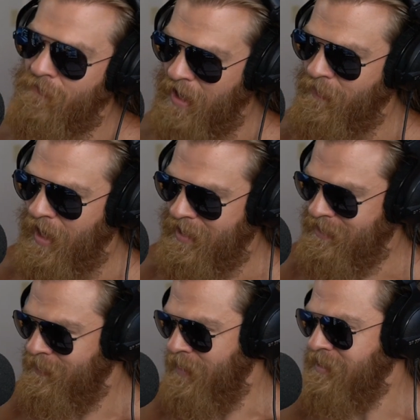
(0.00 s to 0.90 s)
my
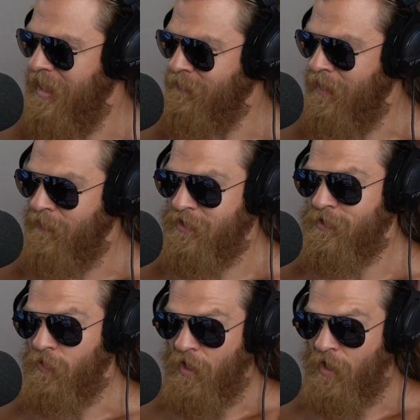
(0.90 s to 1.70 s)
body to maintain my muscle.